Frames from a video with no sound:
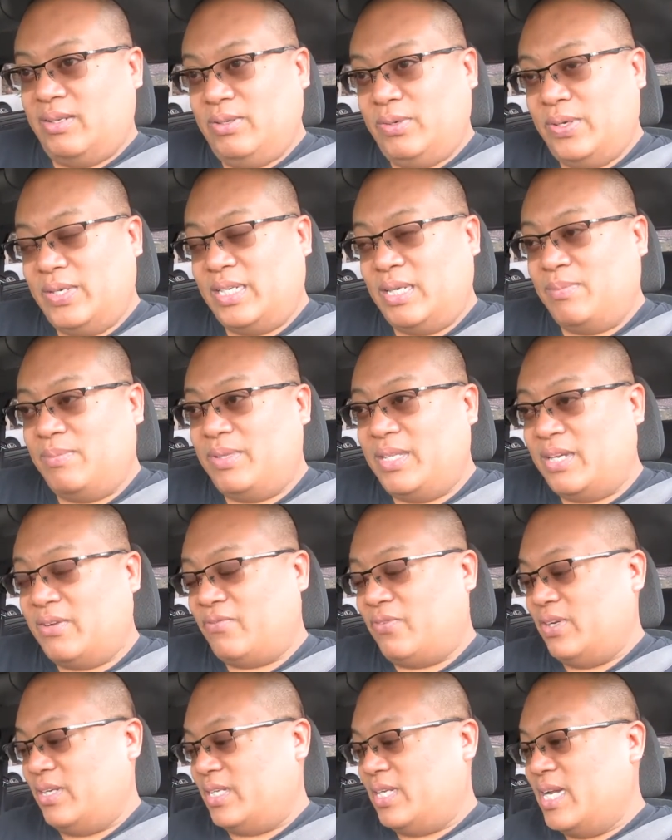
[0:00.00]
doing something
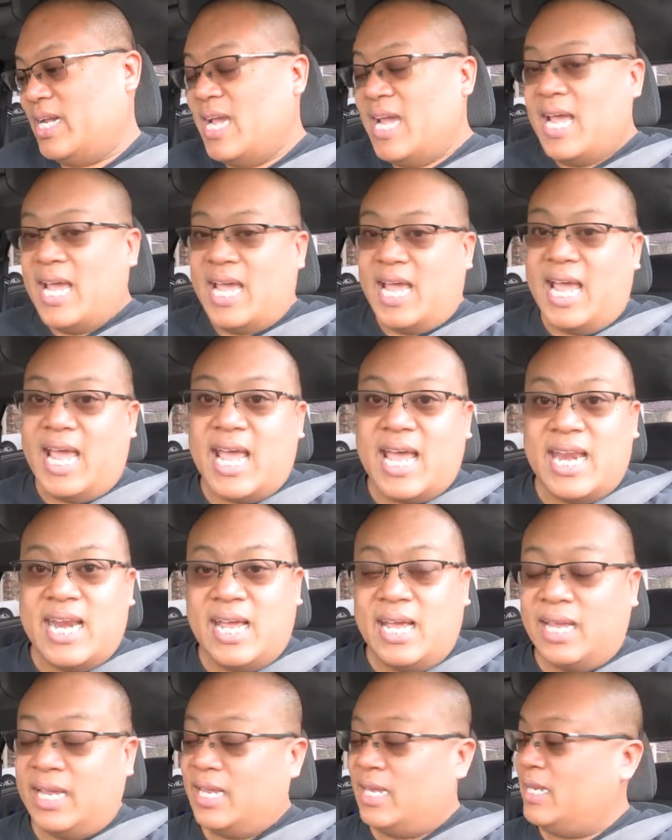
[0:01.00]
different,
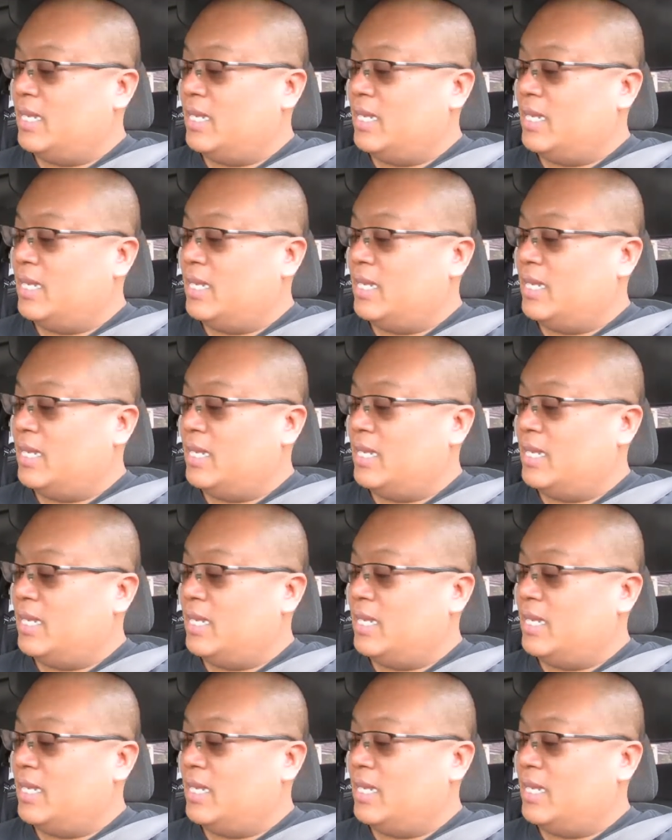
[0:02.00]
and